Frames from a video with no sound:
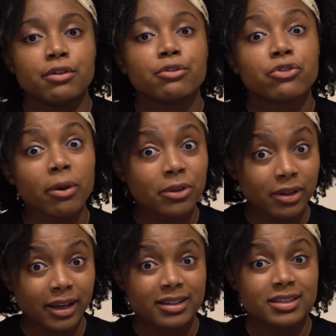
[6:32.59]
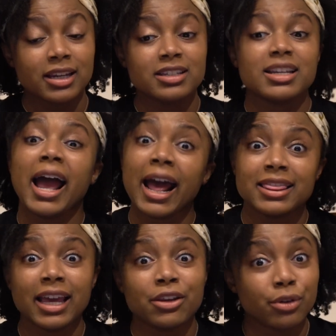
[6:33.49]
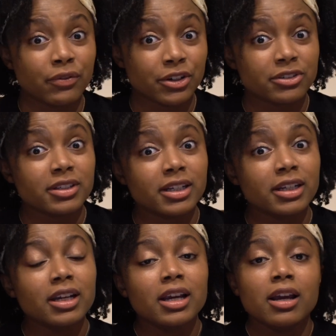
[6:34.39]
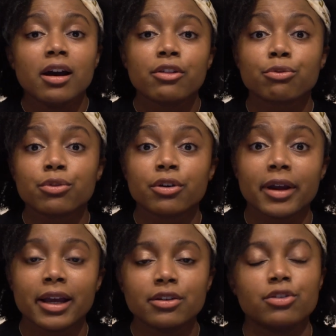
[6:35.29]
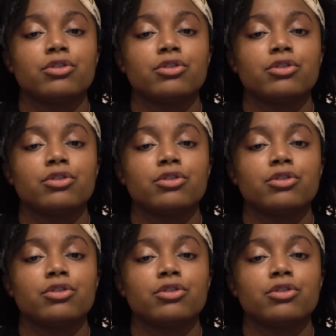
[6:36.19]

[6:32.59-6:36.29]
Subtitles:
from the United States at that university through the grant.